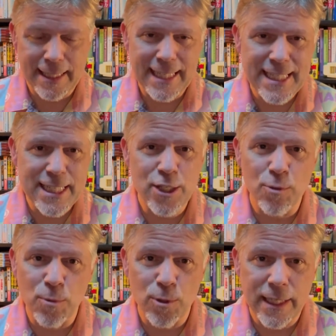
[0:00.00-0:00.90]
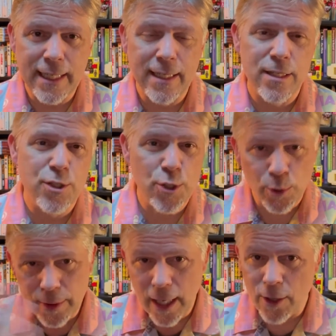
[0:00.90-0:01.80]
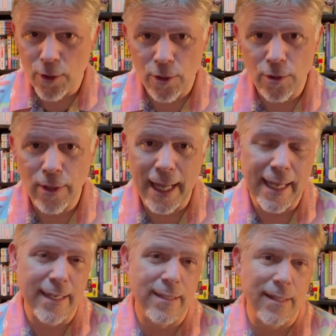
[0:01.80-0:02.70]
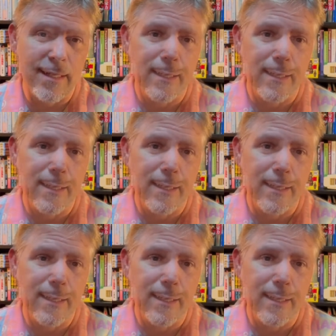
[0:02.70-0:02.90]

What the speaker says: Ishinomori, Shotaro, and